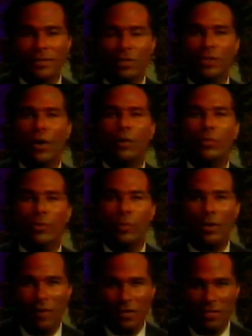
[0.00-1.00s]
Talk with
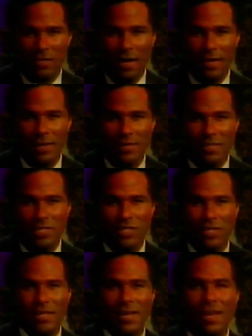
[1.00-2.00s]
one of our psychics and
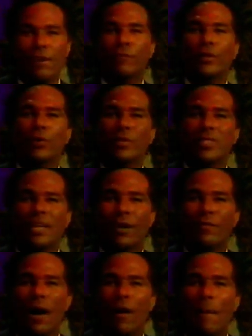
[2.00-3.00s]
see for
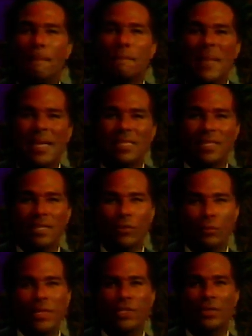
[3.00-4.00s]
yourself how amazingly
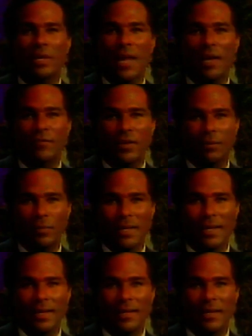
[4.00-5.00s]
rich your life can be.